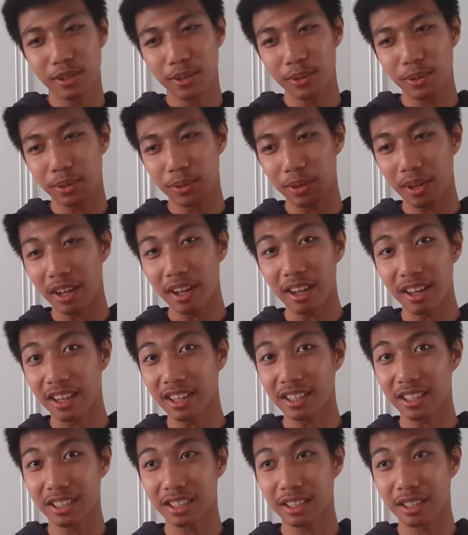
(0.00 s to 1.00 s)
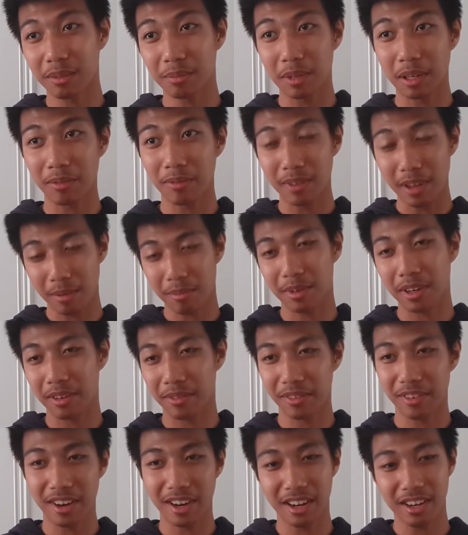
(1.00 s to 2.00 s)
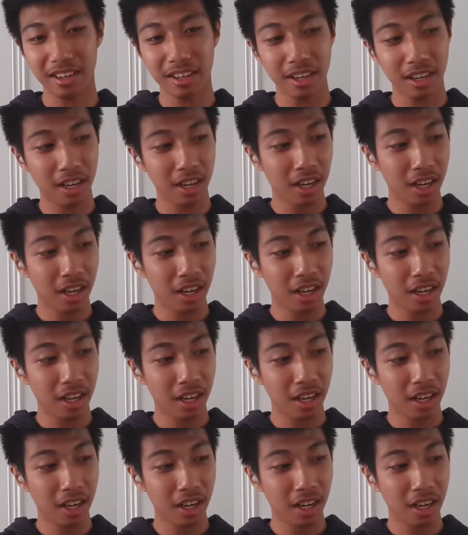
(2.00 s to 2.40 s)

to us, my family friend,